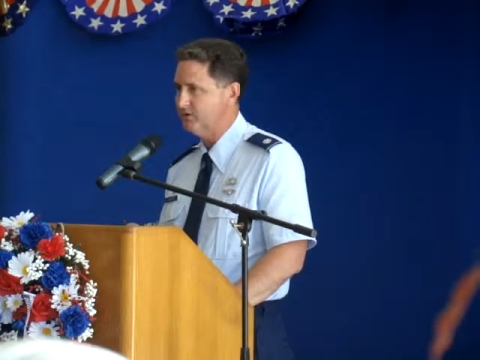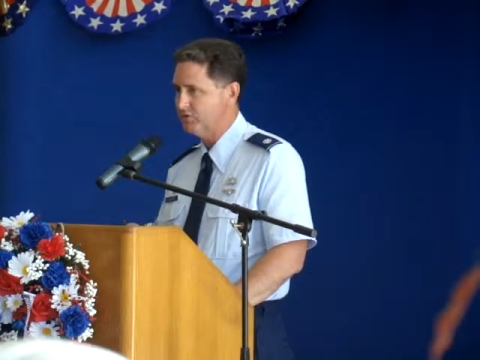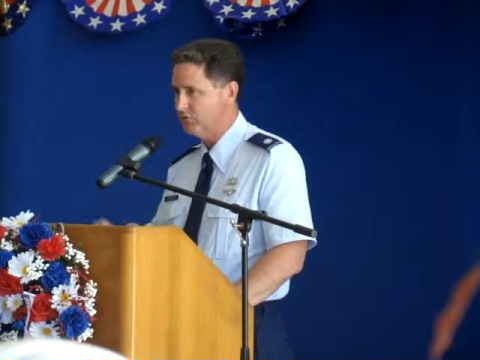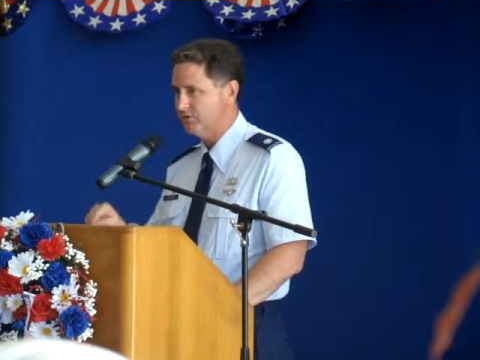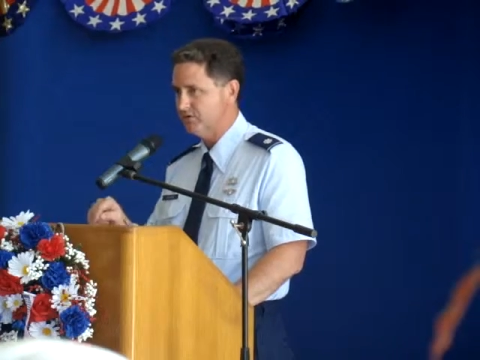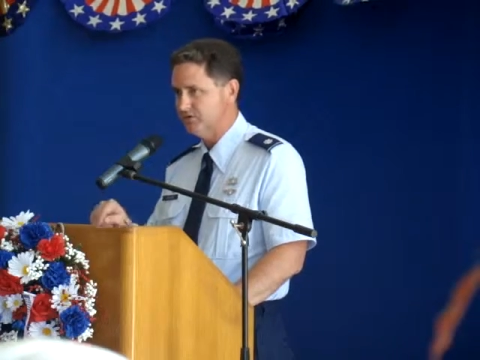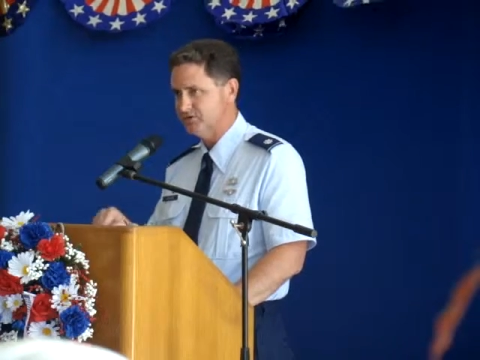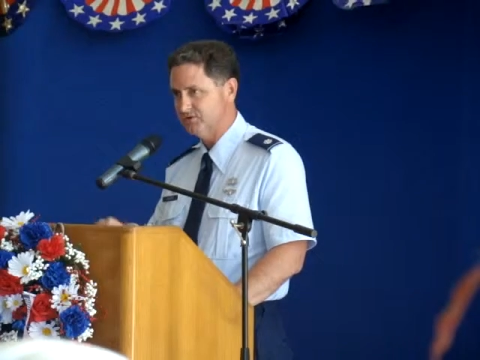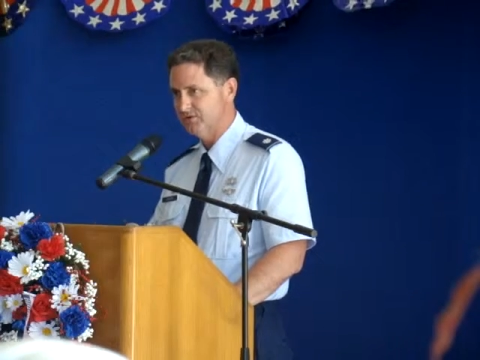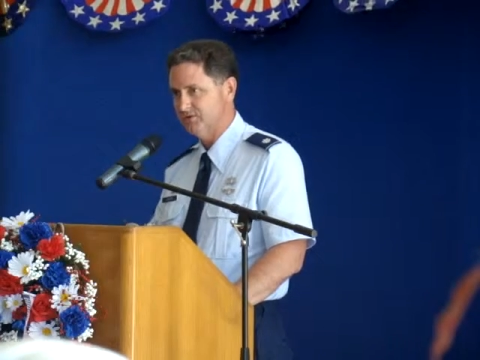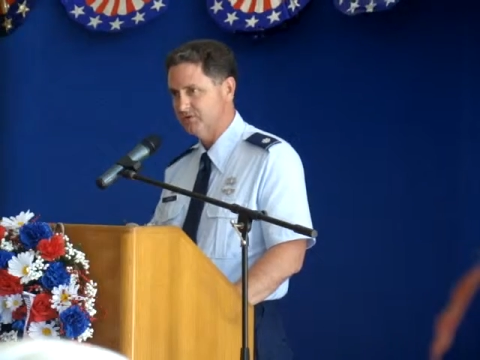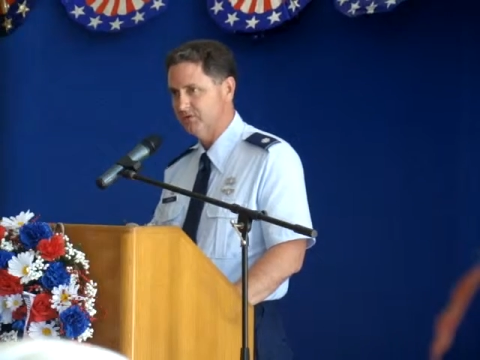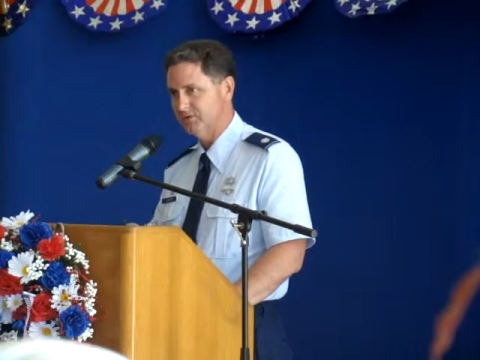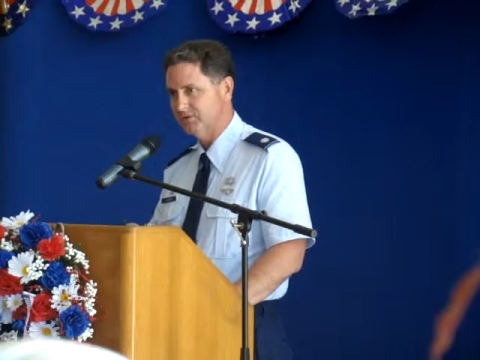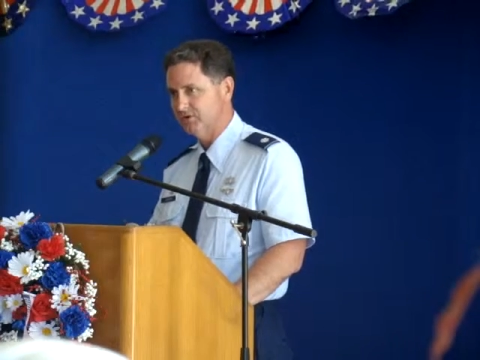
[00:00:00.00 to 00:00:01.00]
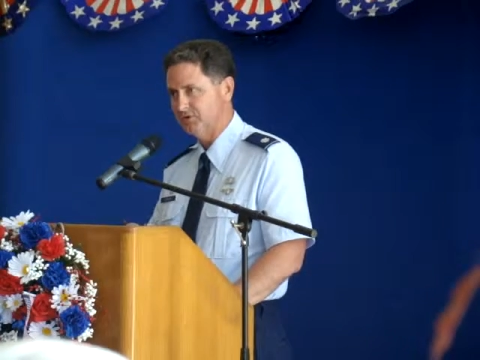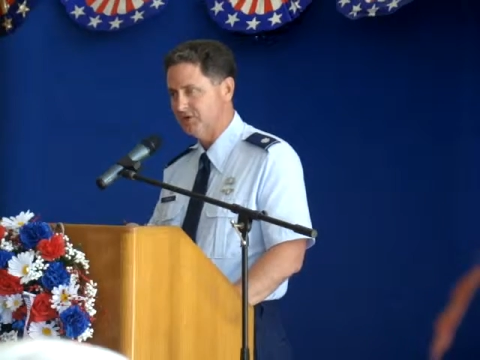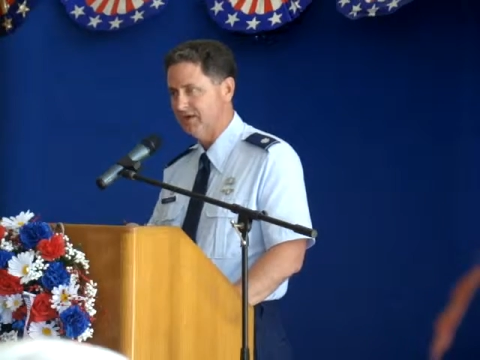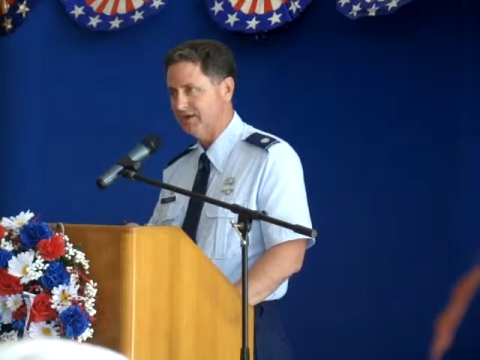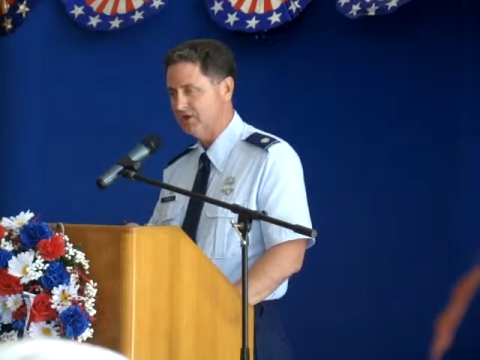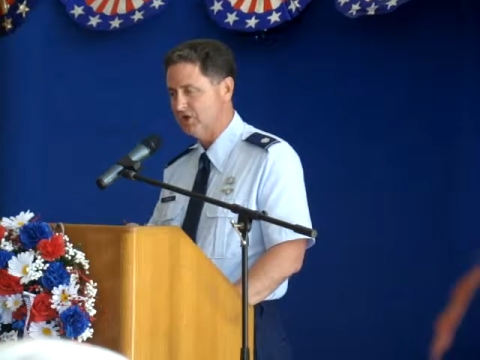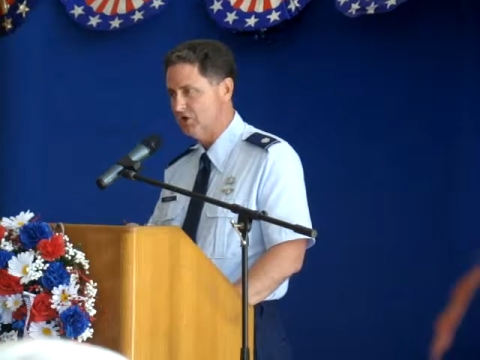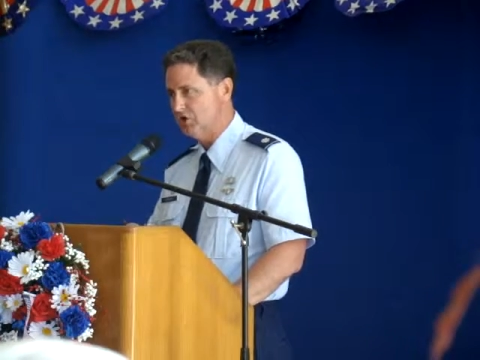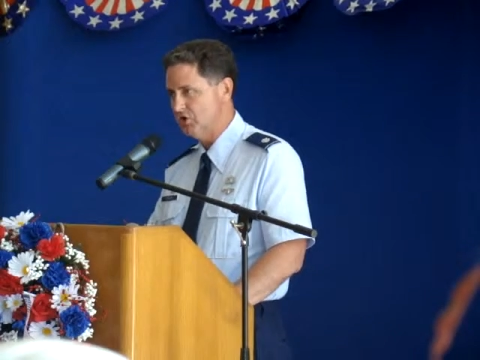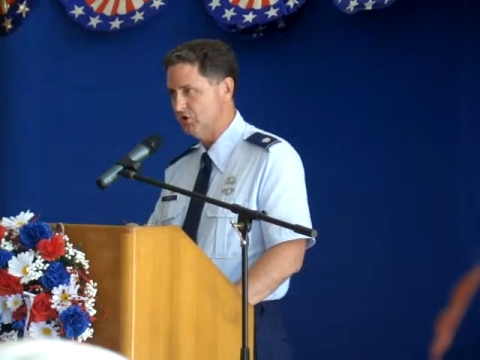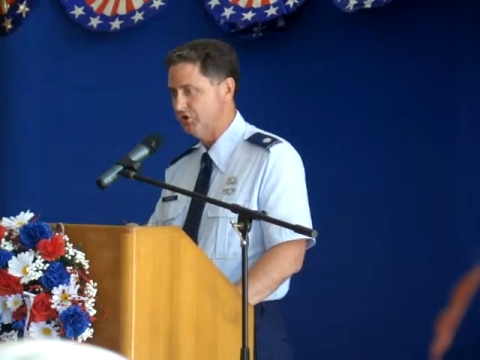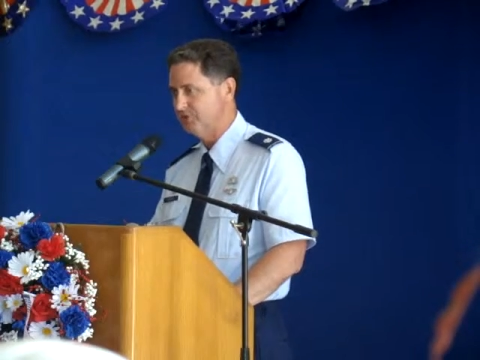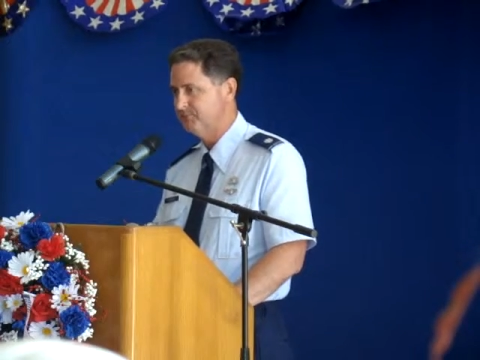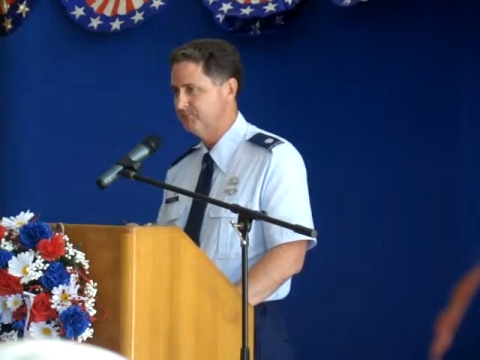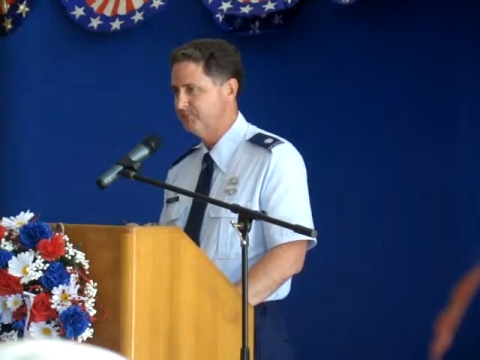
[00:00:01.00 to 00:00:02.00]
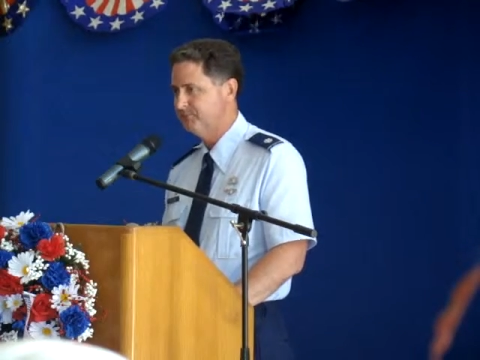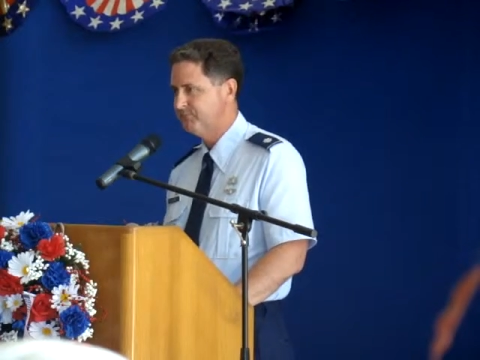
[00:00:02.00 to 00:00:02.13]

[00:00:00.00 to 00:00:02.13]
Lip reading: your orders say you're coming right here.